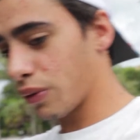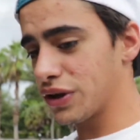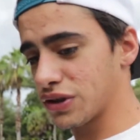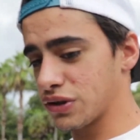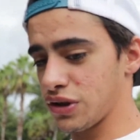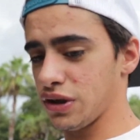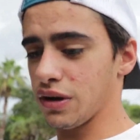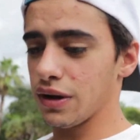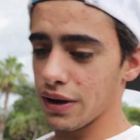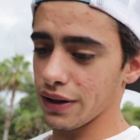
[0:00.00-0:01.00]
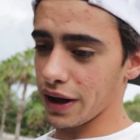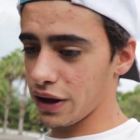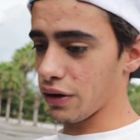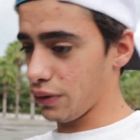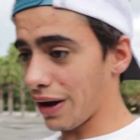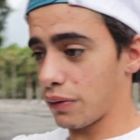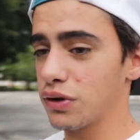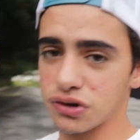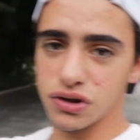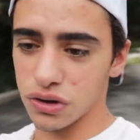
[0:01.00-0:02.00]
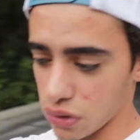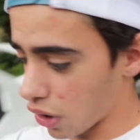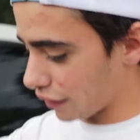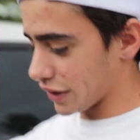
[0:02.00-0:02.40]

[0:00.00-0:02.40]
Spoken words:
racing seat. Like, you know, you have a racing seat in your car,